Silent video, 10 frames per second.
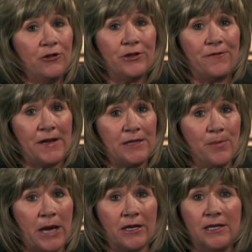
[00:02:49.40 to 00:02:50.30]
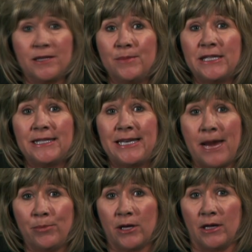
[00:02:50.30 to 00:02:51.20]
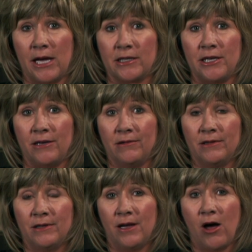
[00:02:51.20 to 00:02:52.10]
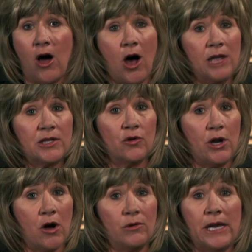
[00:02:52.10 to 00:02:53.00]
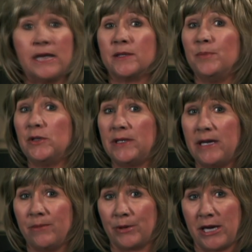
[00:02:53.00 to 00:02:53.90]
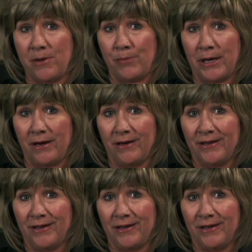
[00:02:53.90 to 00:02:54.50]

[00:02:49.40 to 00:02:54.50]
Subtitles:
defense mechanism is stamp collecting, also known as museum keeping.